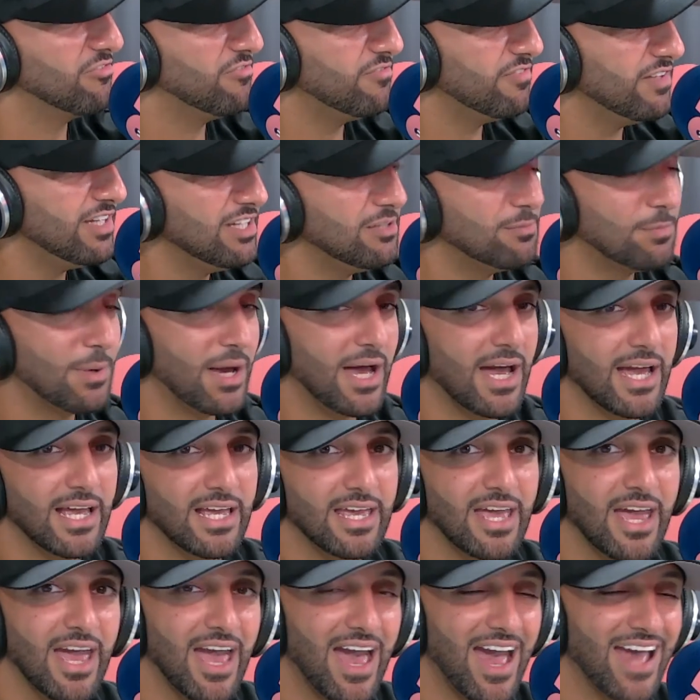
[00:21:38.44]

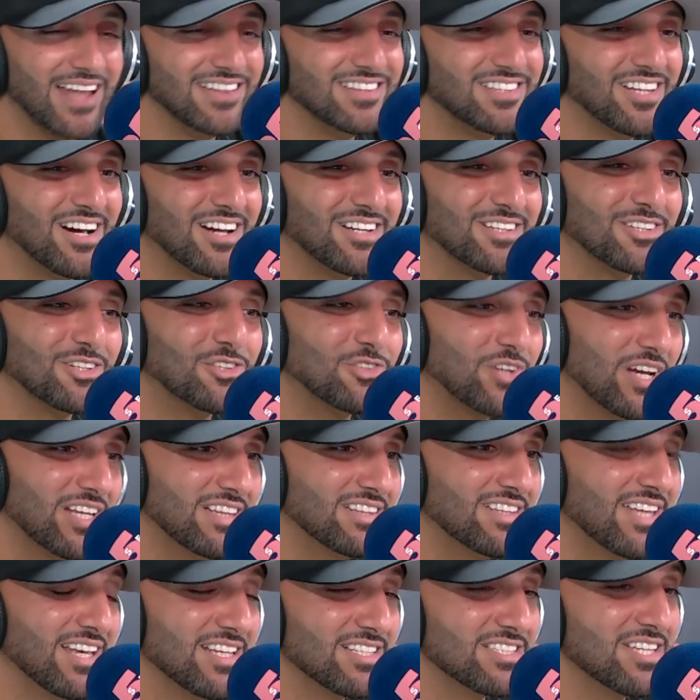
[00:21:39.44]
feedback and done
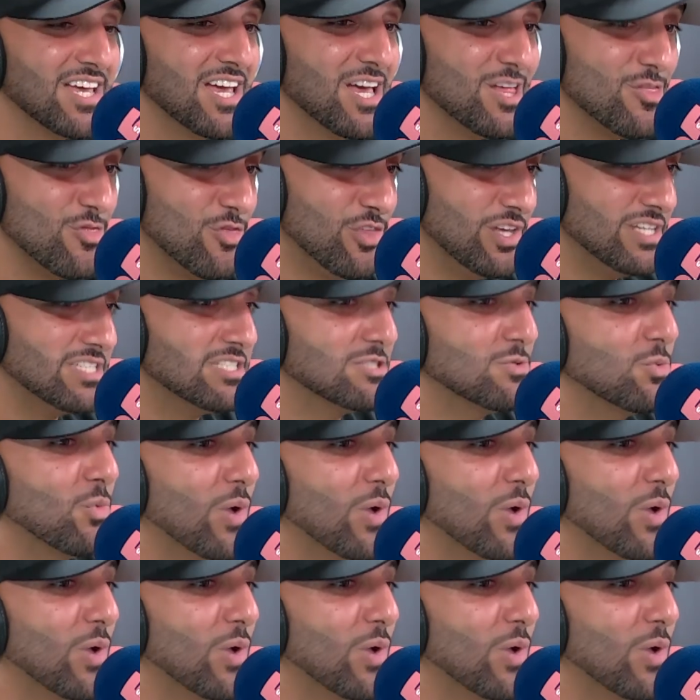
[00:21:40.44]
great things. This